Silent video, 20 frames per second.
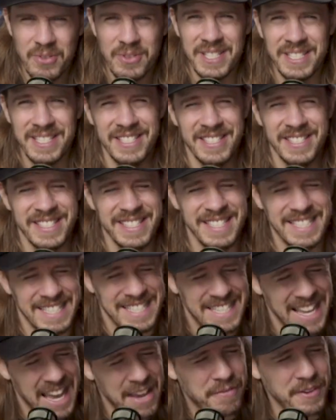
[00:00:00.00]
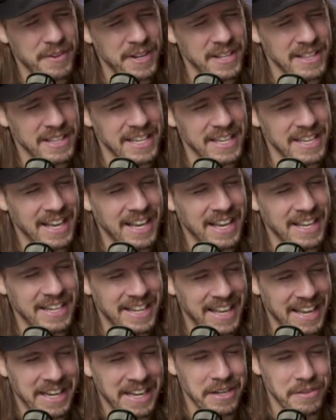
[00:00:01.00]
This is definitely a
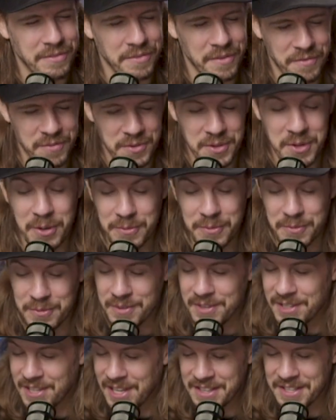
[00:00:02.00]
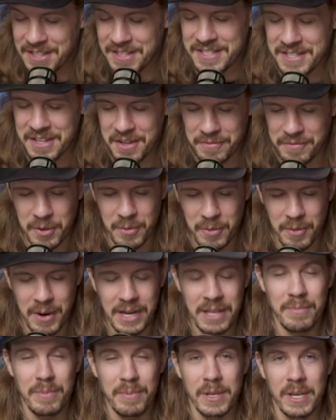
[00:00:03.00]
negative if you don't like the stuff
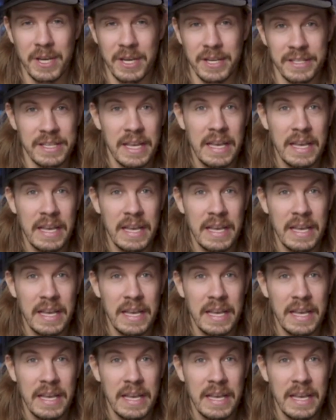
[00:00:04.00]
already, because